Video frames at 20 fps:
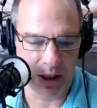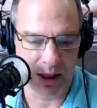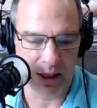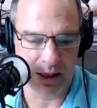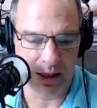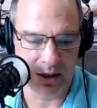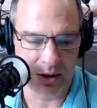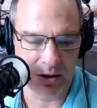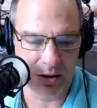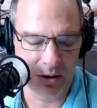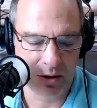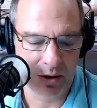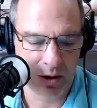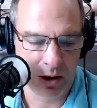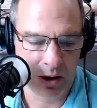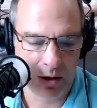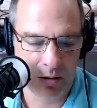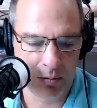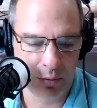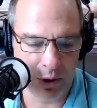And then
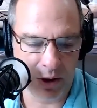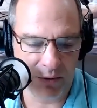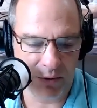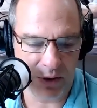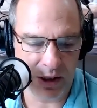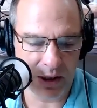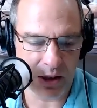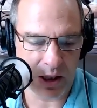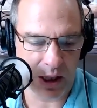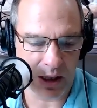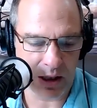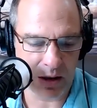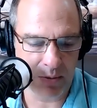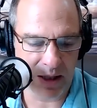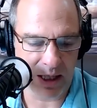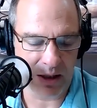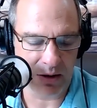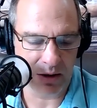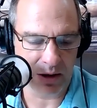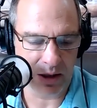briefly talk
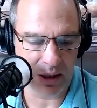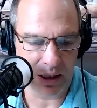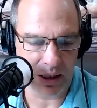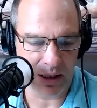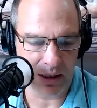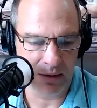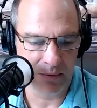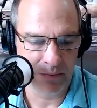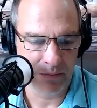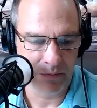about the